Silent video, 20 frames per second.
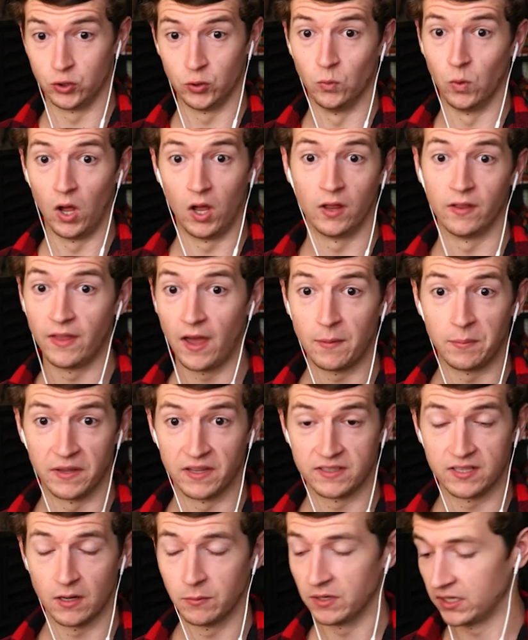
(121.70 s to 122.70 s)
do all of that by
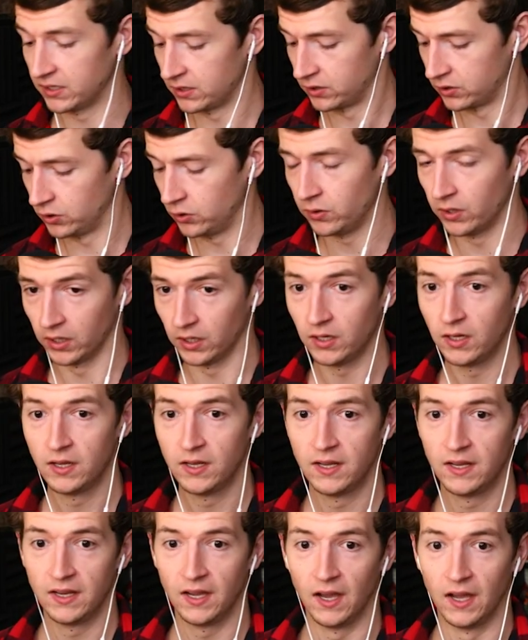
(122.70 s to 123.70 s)
the time we get to Duna,
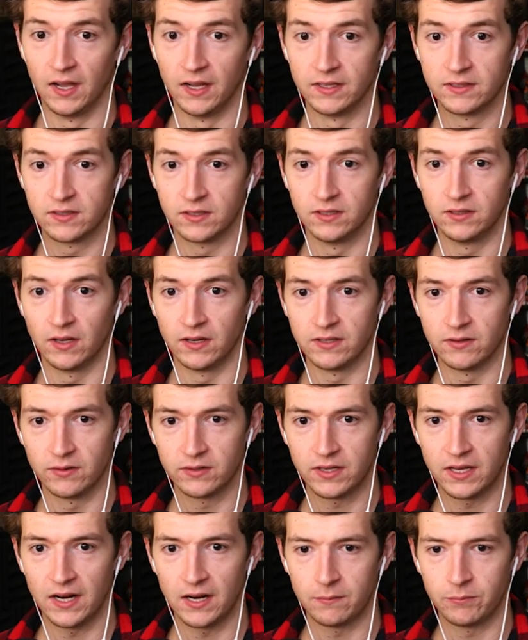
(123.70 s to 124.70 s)
uh, it's gonna do
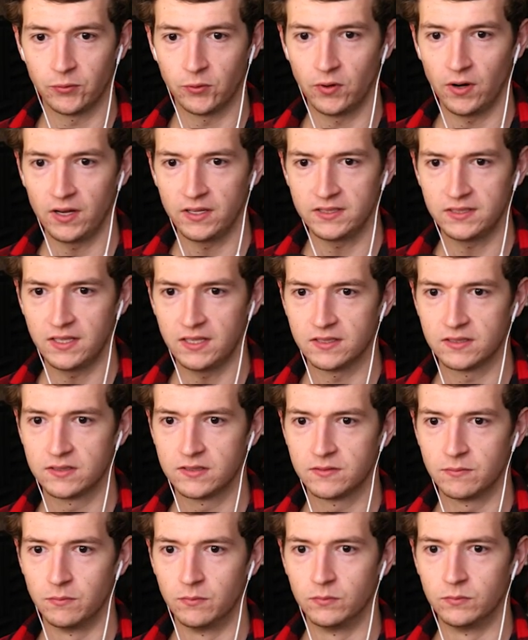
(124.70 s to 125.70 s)
Can I
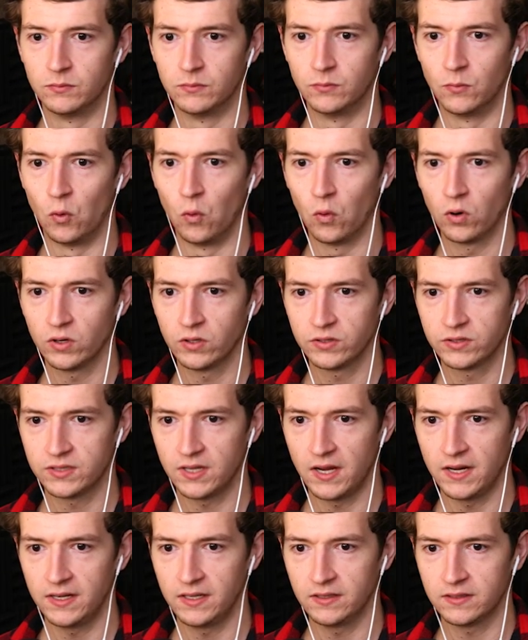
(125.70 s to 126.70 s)
process more
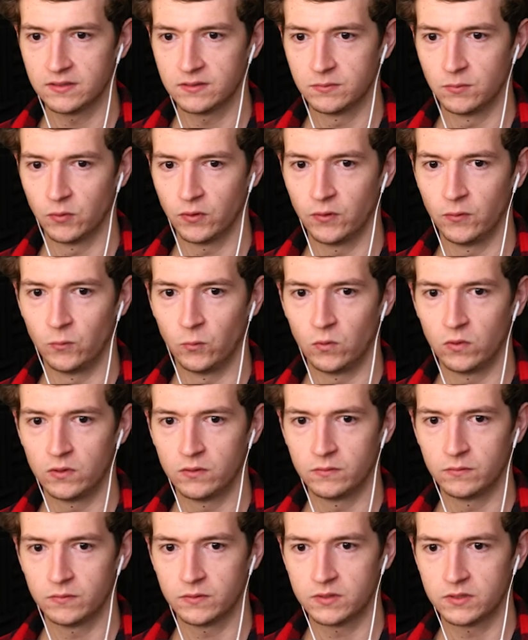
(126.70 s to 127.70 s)
science? More than
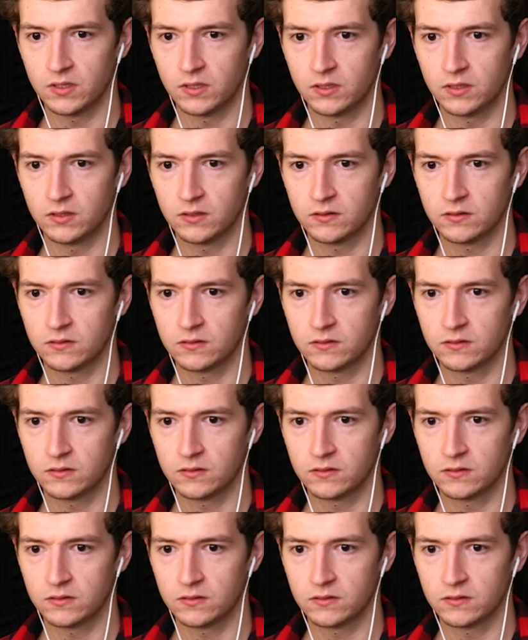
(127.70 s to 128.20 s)
one science?